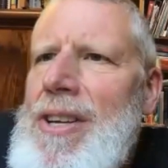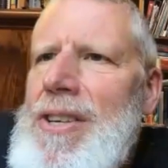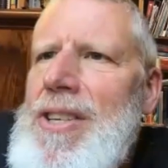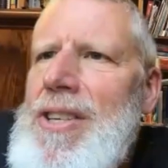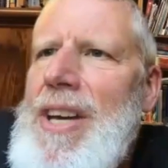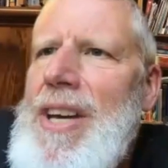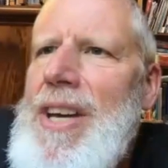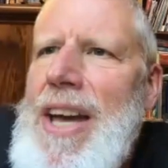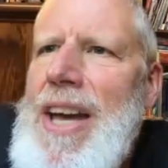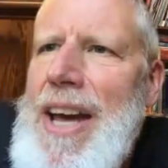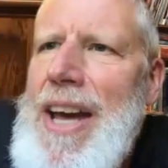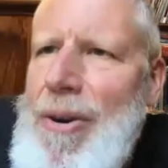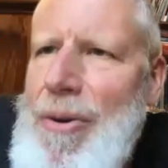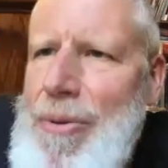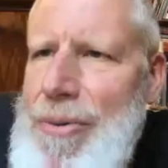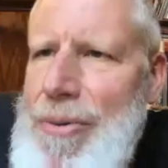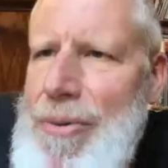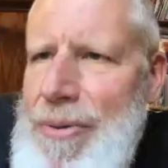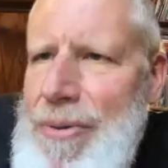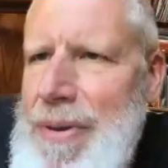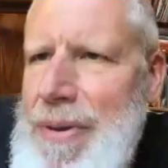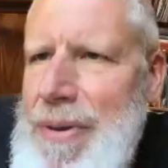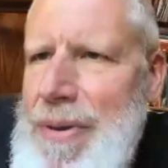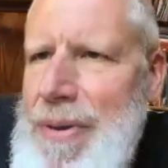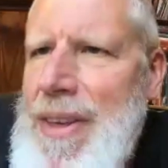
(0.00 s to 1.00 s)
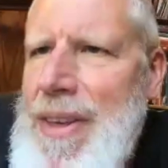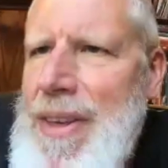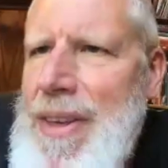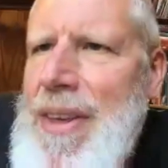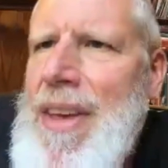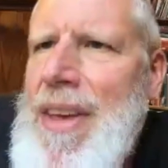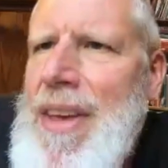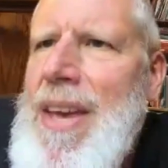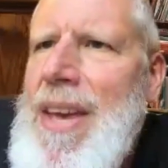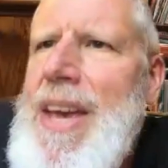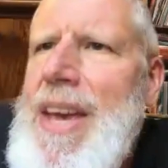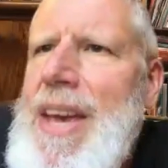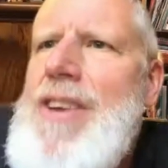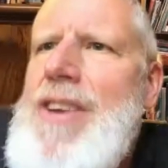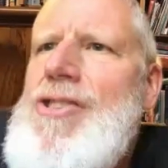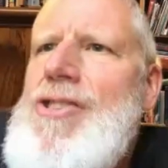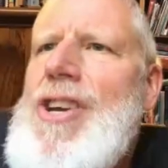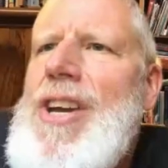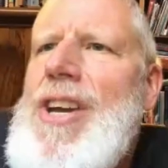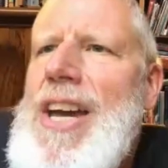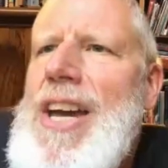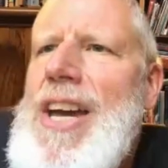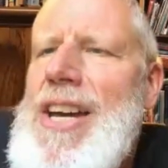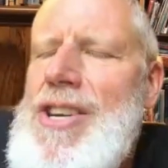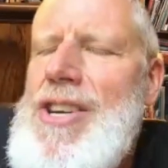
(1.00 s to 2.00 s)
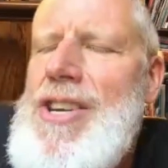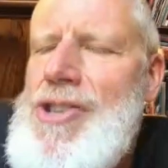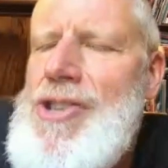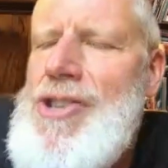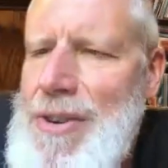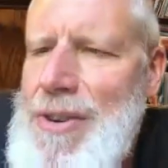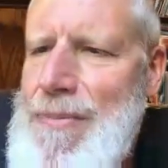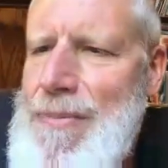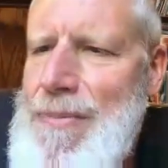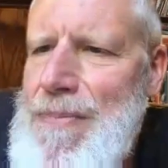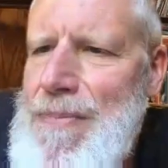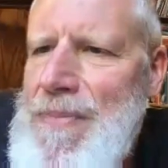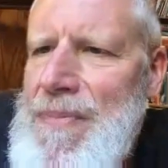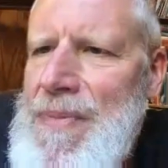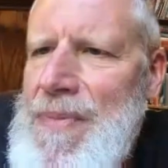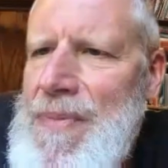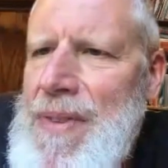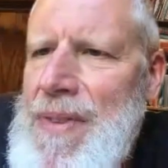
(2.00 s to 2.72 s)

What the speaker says: to health, education,